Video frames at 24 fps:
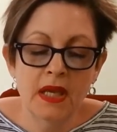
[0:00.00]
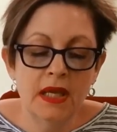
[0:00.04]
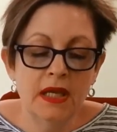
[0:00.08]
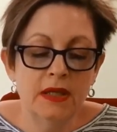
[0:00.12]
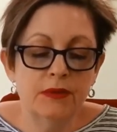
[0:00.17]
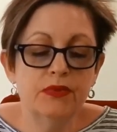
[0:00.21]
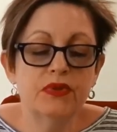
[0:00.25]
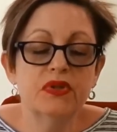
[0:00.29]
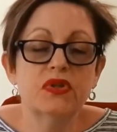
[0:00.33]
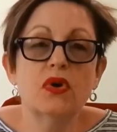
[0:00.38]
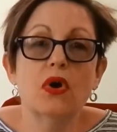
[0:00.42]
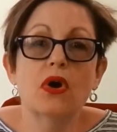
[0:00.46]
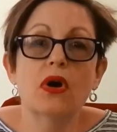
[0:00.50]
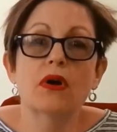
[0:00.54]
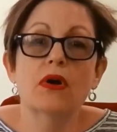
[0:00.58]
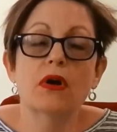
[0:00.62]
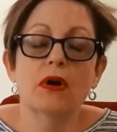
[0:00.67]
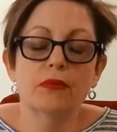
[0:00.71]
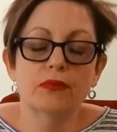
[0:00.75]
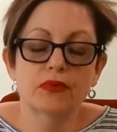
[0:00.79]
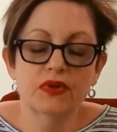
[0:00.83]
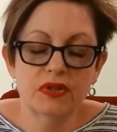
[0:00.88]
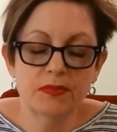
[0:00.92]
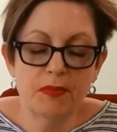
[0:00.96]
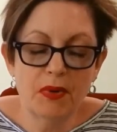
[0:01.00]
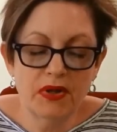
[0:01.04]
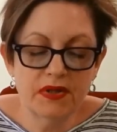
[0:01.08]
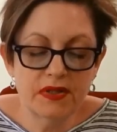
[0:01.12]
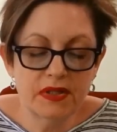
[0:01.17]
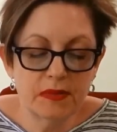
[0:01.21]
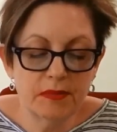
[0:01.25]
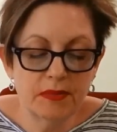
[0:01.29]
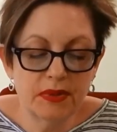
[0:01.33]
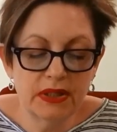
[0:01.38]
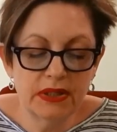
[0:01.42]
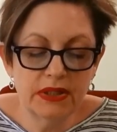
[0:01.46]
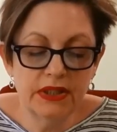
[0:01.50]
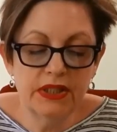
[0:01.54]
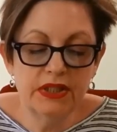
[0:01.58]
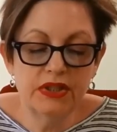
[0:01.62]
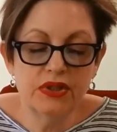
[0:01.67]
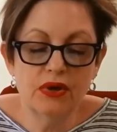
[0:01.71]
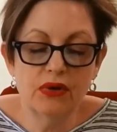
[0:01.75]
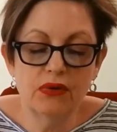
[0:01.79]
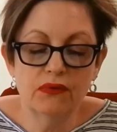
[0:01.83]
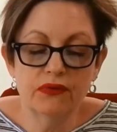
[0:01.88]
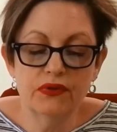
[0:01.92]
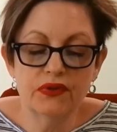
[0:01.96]
It was our responsibility
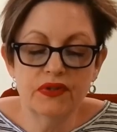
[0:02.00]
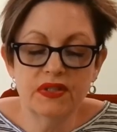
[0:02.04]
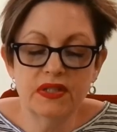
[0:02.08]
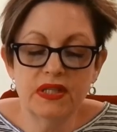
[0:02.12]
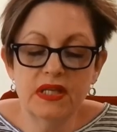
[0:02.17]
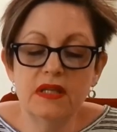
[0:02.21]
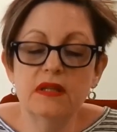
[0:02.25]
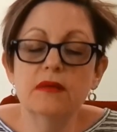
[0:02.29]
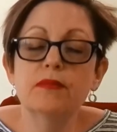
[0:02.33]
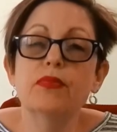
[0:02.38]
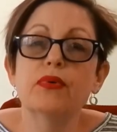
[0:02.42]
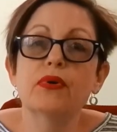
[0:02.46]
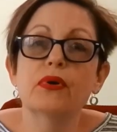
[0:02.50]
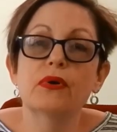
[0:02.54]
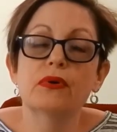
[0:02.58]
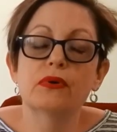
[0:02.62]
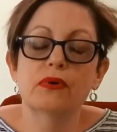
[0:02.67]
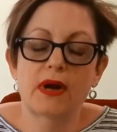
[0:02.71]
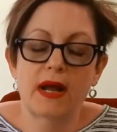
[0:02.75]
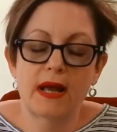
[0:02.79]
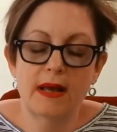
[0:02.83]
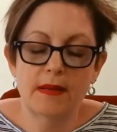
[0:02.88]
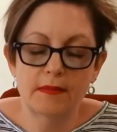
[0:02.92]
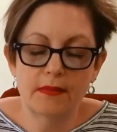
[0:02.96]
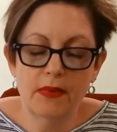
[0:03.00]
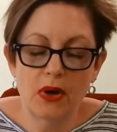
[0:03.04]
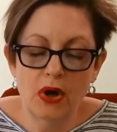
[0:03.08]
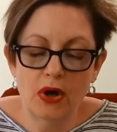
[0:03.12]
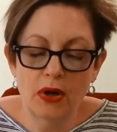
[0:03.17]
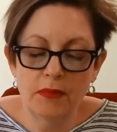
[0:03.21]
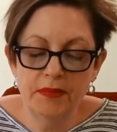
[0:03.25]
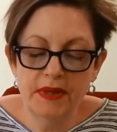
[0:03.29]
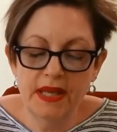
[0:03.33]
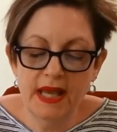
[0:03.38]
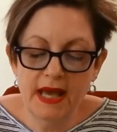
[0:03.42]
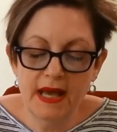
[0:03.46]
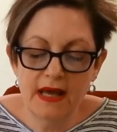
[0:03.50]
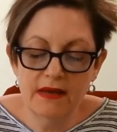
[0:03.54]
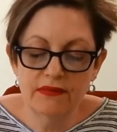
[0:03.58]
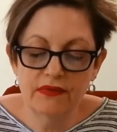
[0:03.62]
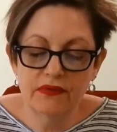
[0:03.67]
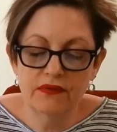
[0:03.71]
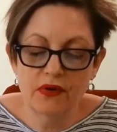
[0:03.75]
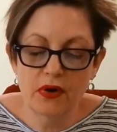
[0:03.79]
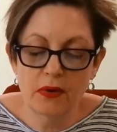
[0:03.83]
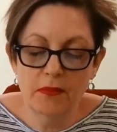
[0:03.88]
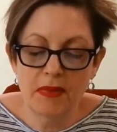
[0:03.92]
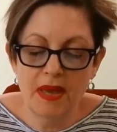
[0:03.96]
to oversee the program on behalf
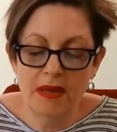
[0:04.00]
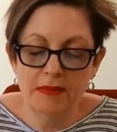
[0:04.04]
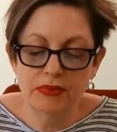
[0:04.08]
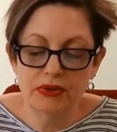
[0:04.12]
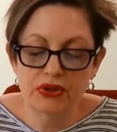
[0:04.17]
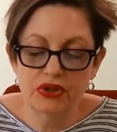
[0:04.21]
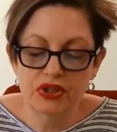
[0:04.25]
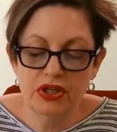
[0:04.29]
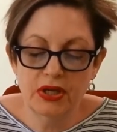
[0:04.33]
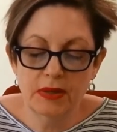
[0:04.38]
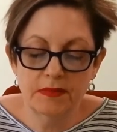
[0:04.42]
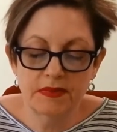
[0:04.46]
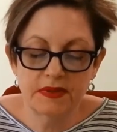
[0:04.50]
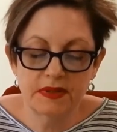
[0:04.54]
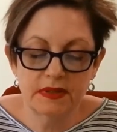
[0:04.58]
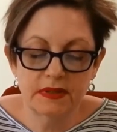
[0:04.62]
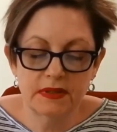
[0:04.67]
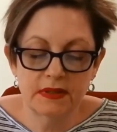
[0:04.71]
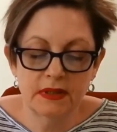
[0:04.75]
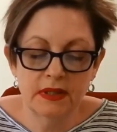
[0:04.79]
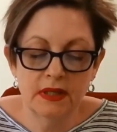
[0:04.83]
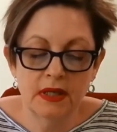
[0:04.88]
of our memberships.